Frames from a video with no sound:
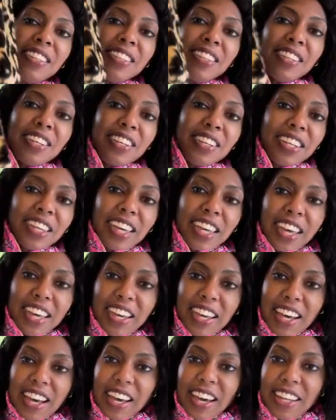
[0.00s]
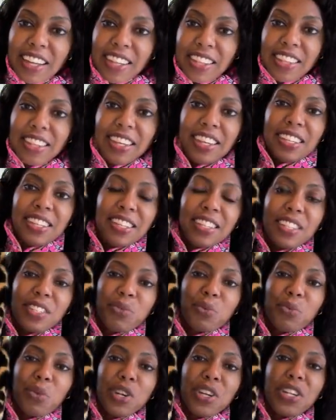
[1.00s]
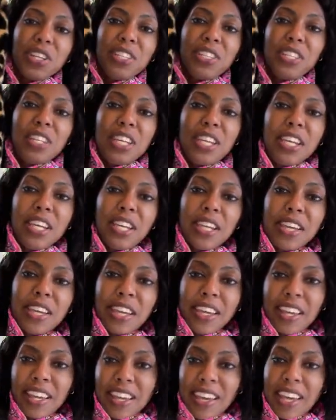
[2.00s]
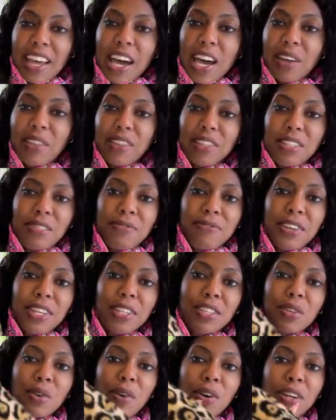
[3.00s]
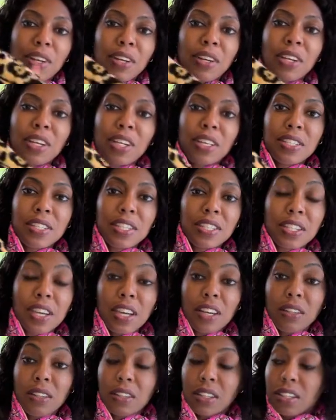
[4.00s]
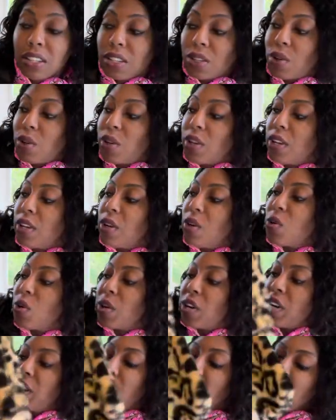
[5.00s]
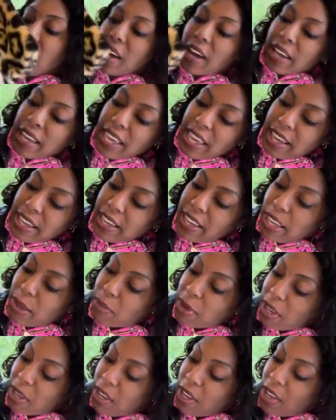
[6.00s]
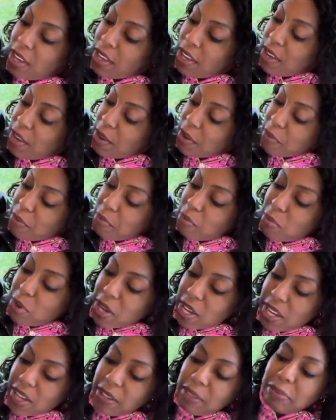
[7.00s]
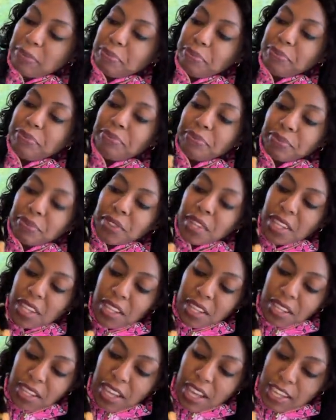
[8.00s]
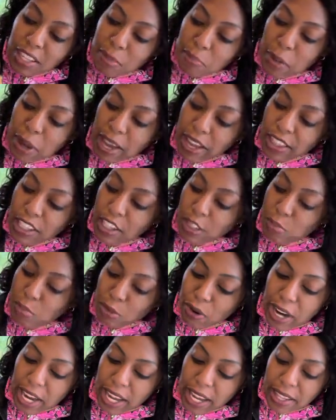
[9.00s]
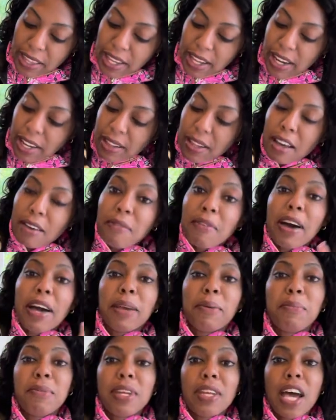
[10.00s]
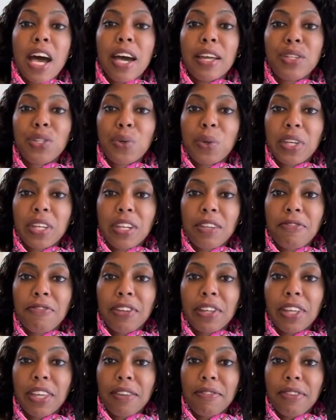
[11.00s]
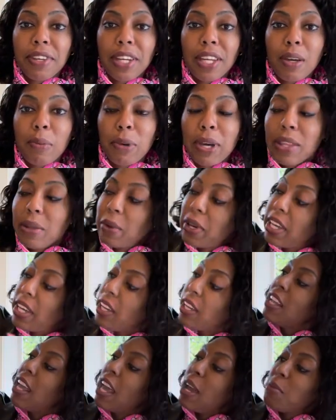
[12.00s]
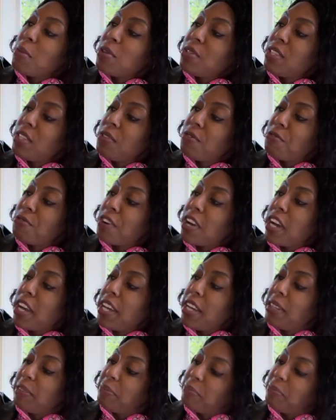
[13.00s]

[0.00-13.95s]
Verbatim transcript: Look at this. We're gonna see how this fits on because it's gotta look good on or I can't keep it. But it's by this brand that I love. I'm not doing an affiliate video, by the way. Emerson Fry.